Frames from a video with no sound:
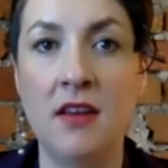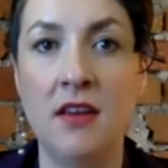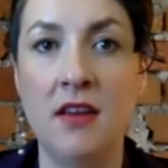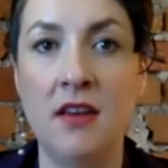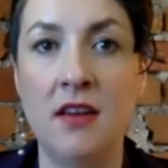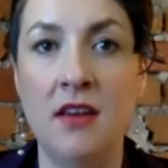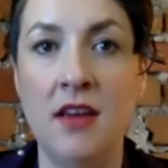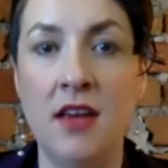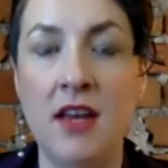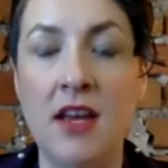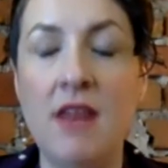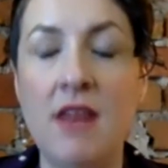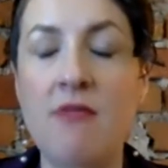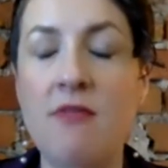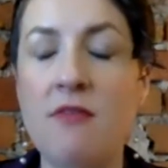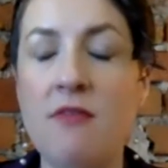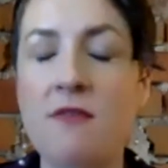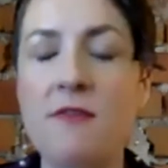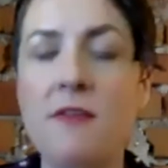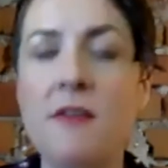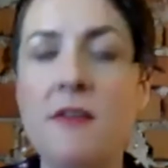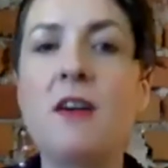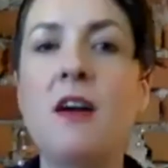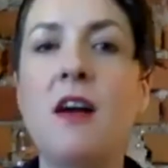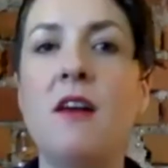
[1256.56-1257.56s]
I never
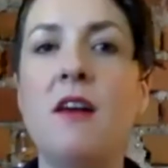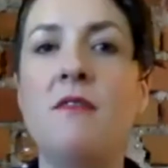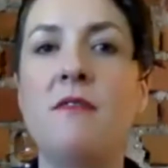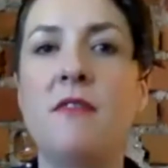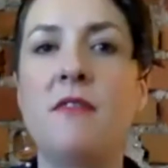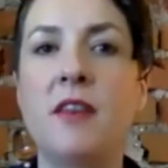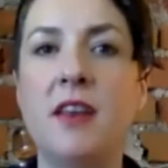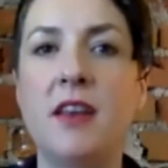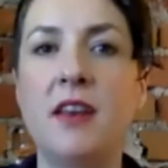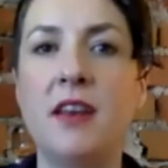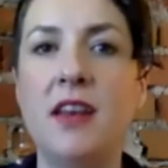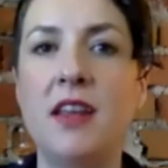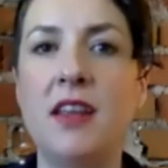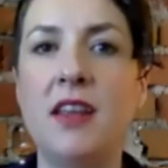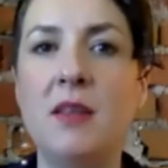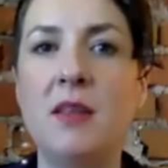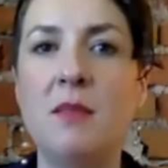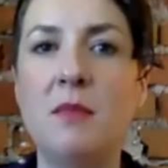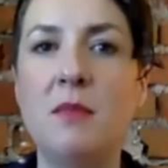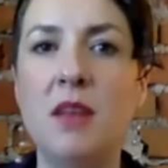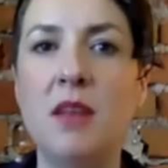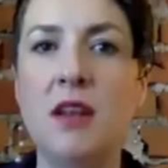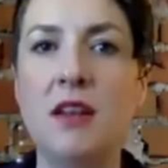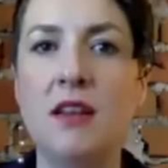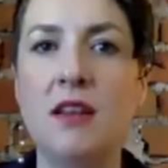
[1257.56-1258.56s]
feel confident in the
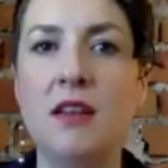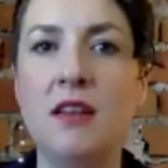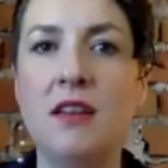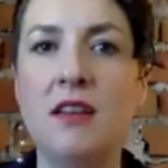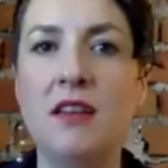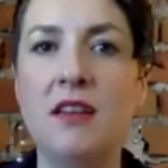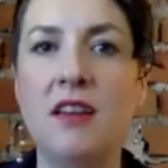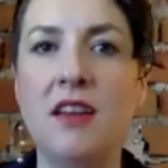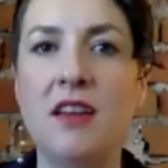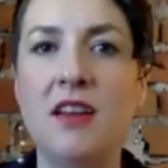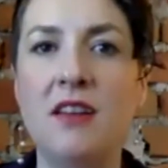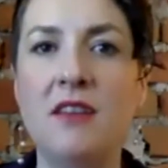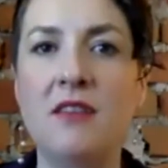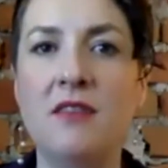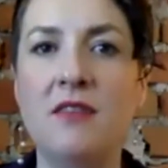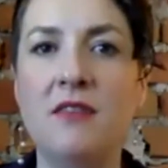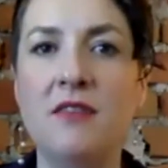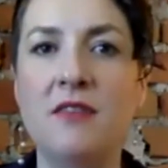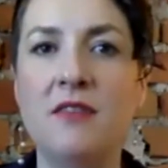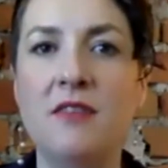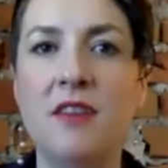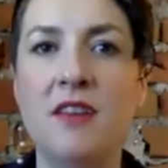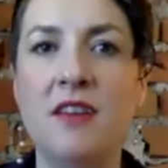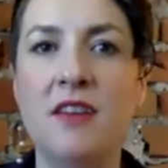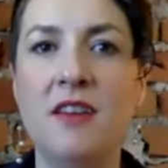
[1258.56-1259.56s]
middle of
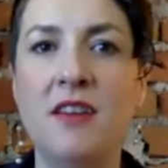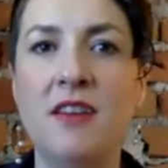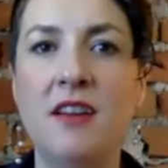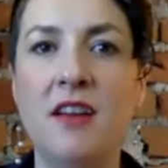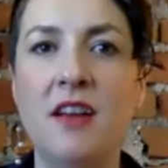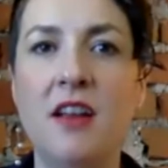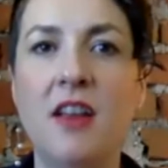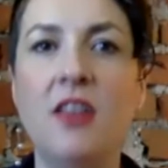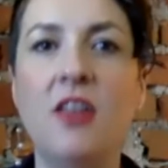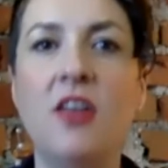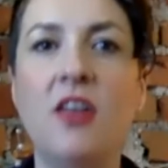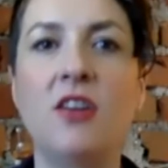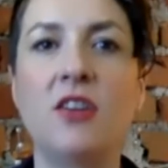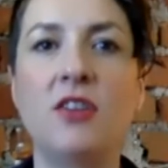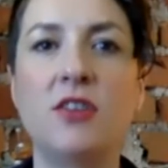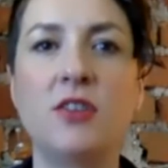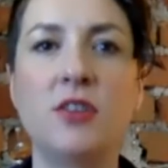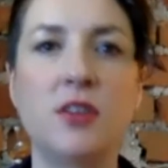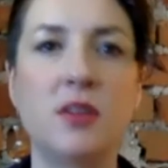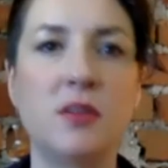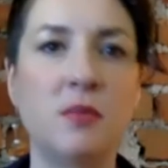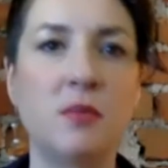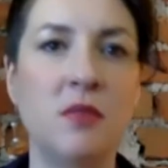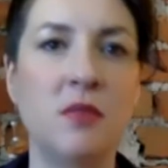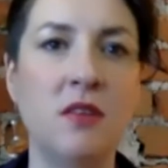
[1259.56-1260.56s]
a
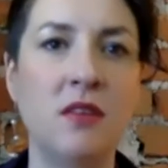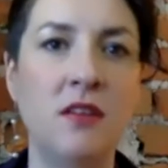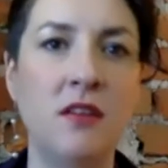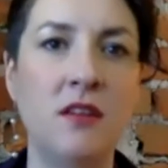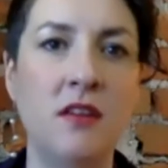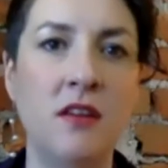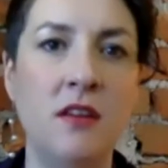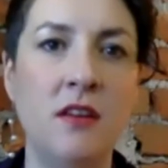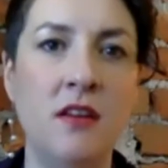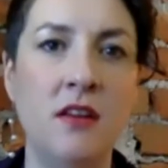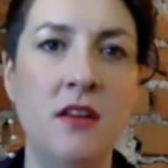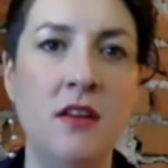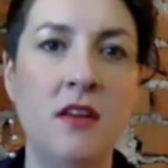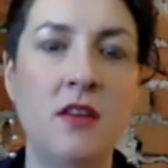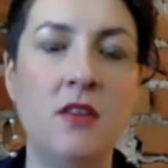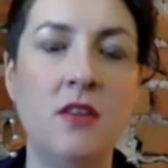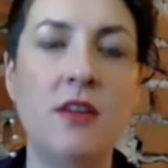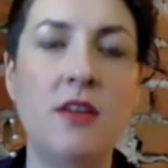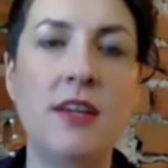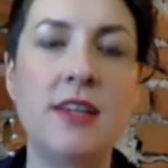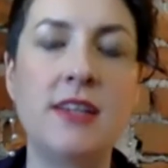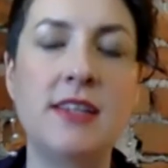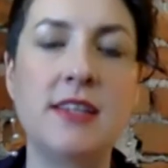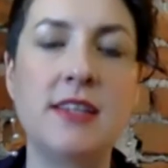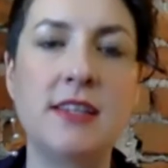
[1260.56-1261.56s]
long-term
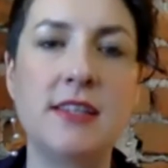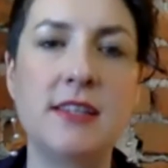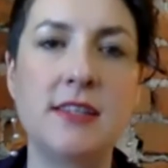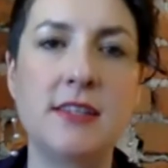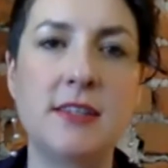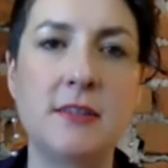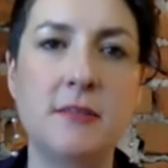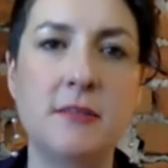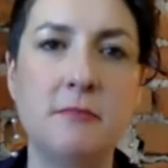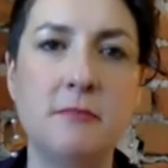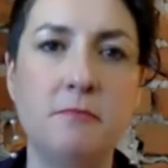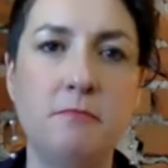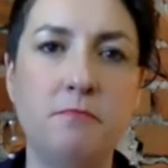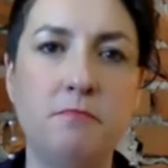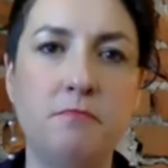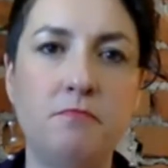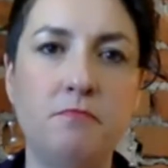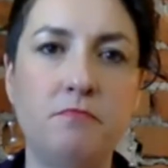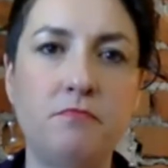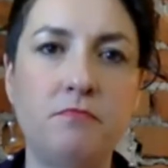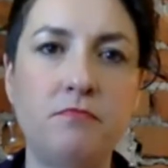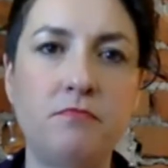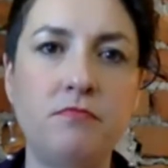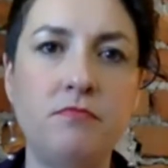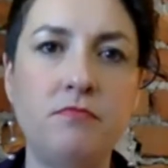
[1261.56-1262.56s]
crisis.
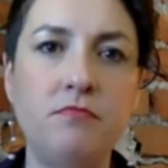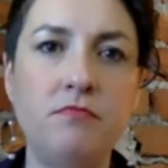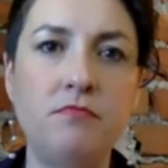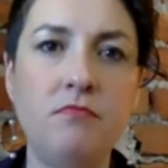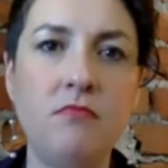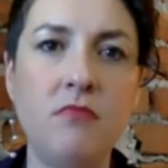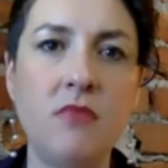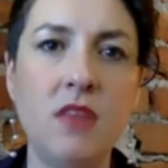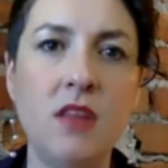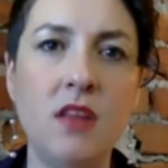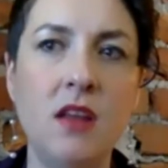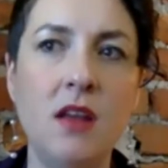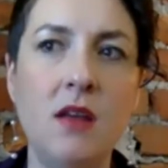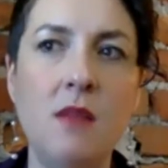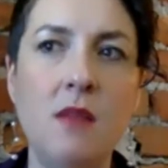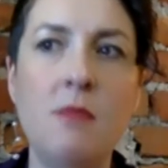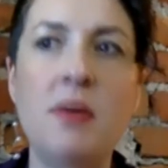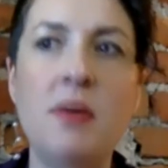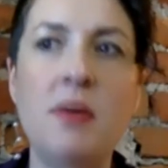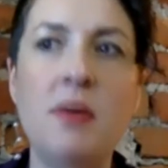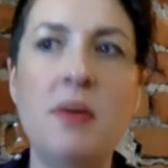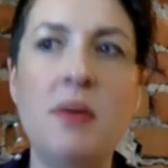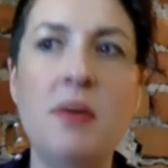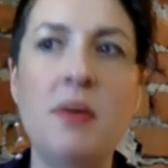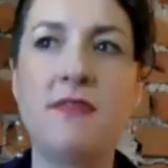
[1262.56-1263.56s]
But
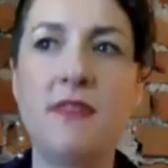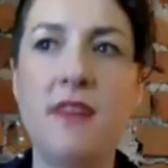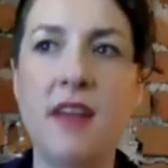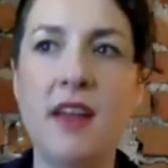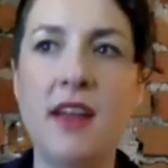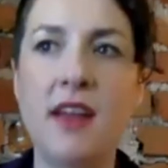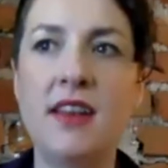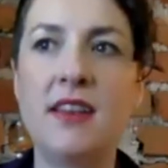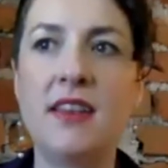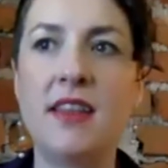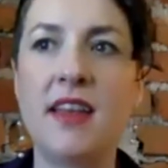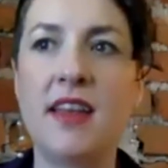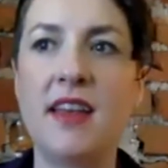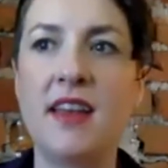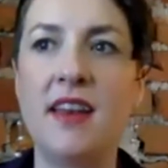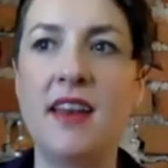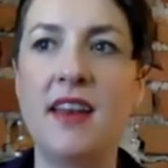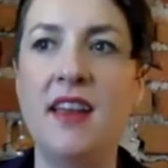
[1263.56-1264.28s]
I find that